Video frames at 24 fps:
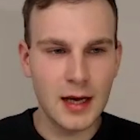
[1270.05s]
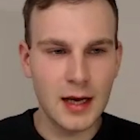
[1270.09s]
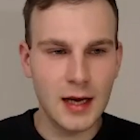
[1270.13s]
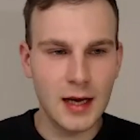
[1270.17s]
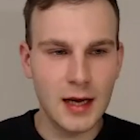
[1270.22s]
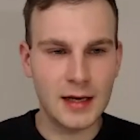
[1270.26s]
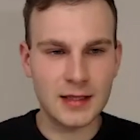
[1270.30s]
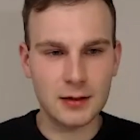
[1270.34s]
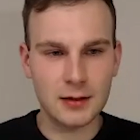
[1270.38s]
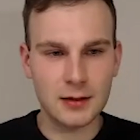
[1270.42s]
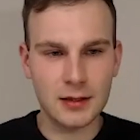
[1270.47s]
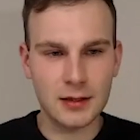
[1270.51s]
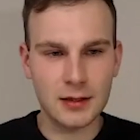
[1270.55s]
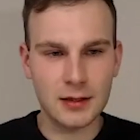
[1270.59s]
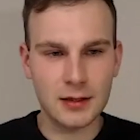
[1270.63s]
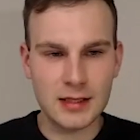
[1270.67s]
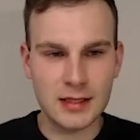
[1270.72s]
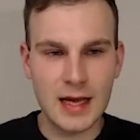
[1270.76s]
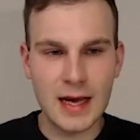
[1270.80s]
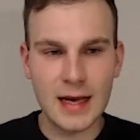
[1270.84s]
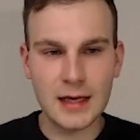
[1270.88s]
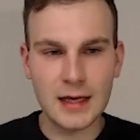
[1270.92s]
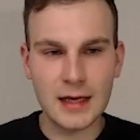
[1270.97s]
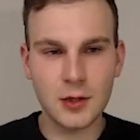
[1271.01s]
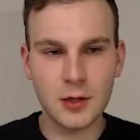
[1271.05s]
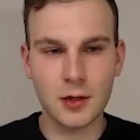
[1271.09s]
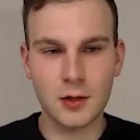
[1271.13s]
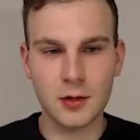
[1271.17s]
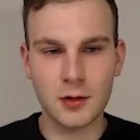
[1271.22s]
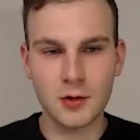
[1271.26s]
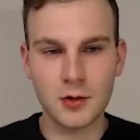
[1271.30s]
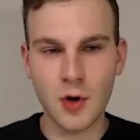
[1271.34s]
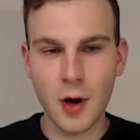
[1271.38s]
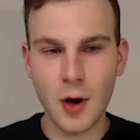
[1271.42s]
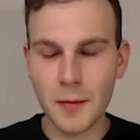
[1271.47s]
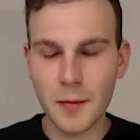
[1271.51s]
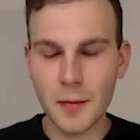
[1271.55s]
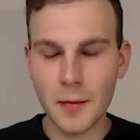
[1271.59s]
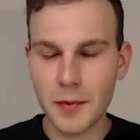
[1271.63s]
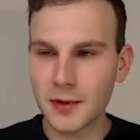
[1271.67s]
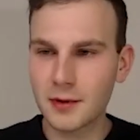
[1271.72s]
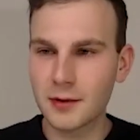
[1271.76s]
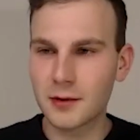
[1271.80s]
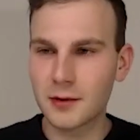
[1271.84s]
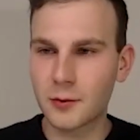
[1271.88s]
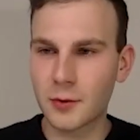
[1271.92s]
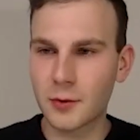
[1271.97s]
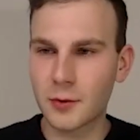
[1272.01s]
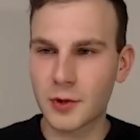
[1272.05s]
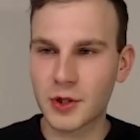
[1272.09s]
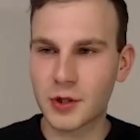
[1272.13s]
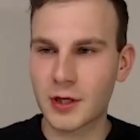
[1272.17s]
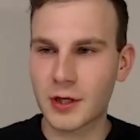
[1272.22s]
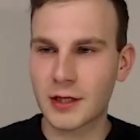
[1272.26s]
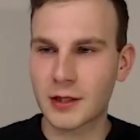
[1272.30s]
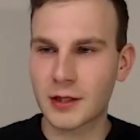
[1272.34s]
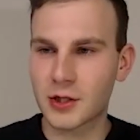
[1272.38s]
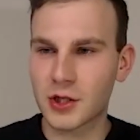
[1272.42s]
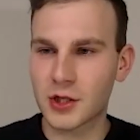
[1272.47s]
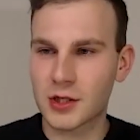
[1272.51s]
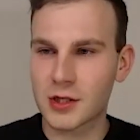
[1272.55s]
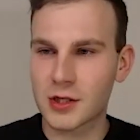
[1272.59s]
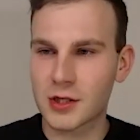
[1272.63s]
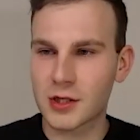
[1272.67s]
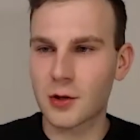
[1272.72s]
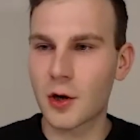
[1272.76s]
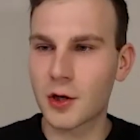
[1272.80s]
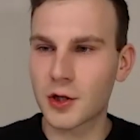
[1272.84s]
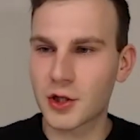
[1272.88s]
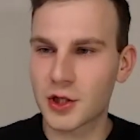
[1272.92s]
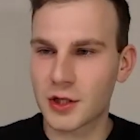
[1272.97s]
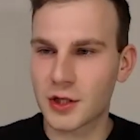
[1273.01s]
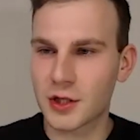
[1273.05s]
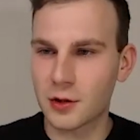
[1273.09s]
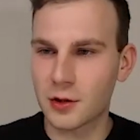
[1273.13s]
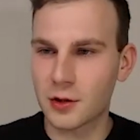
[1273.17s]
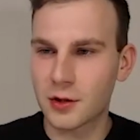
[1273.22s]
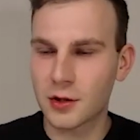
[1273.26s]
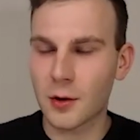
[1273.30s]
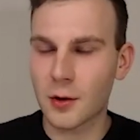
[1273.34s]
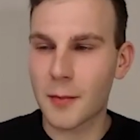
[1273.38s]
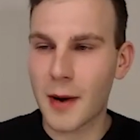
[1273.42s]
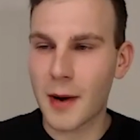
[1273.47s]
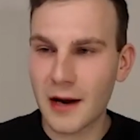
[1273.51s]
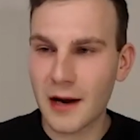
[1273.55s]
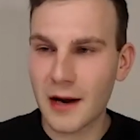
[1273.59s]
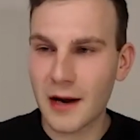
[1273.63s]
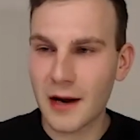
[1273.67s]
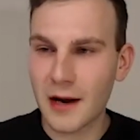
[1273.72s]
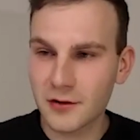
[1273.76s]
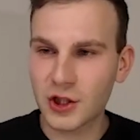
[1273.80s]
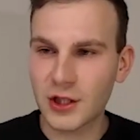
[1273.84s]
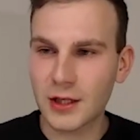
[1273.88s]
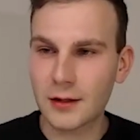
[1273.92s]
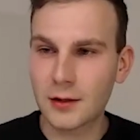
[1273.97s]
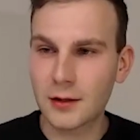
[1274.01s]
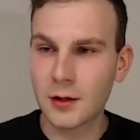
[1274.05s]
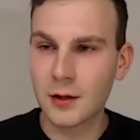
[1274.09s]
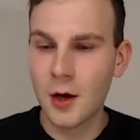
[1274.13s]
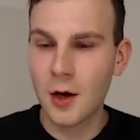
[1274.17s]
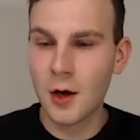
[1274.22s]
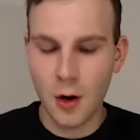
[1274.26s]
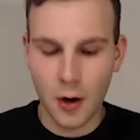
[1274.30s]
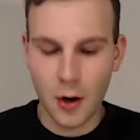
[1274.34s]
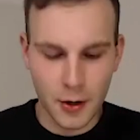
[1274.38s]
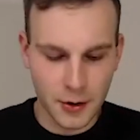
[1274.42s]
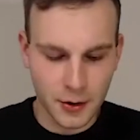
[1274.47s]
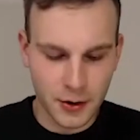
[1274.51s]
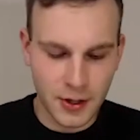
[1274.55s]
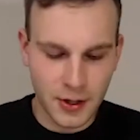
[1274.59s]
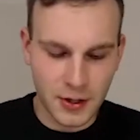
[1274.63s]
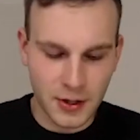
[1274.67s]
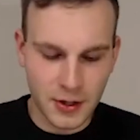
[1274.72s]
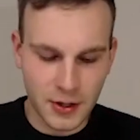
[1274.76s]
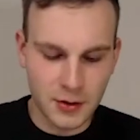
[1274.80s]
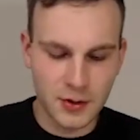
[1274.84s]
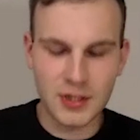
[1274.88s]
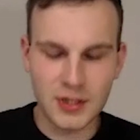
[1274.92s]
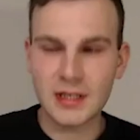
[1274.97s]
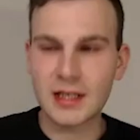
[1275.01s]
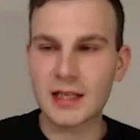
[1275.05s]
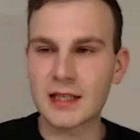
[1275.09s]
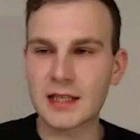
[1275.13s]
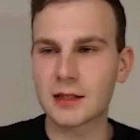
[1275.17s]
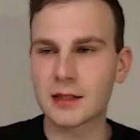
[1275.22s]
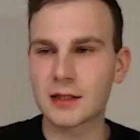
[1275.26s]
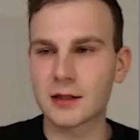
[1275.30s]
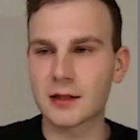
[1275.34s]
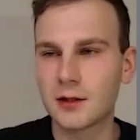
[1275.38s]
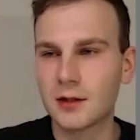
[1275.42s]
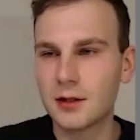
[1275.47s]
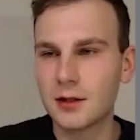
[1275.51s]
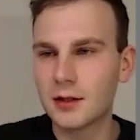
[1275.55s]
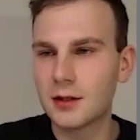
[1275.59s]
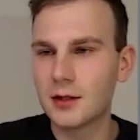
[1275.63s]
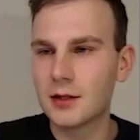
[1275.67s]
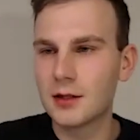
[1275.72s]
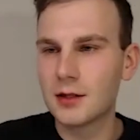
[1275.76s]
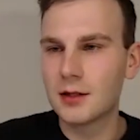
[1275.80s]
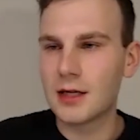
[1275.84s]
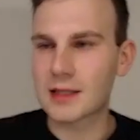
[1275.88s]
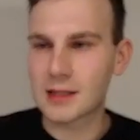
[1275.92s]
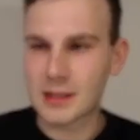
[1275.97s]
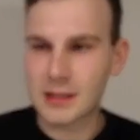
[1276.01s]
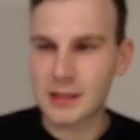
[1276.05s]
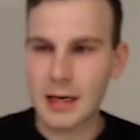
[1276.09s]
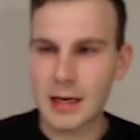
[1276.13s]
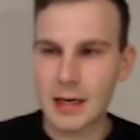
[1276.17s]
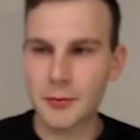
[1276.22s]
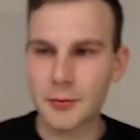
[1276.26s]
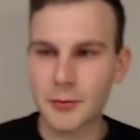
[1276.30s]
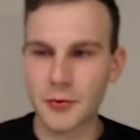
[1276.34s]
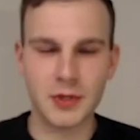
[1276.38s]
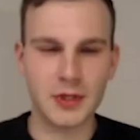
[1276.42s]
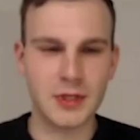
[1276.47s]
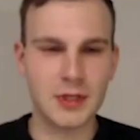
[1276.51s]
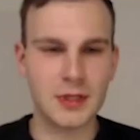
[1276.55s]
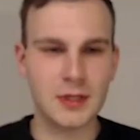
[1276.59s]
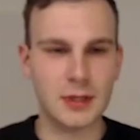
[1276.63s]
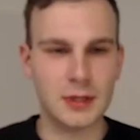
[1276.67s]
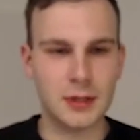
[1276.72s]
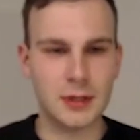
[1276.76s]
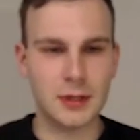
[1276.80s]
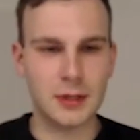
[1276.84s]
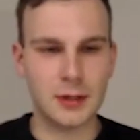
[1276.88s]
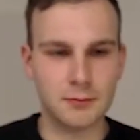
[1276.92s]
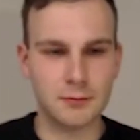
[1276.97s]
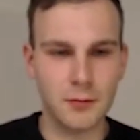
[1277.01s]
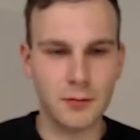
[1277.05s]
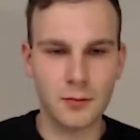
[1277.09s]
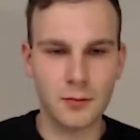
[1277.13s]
and it's an ad hoc drop-in which you can just launch in your Python shell, or you can use it as a separate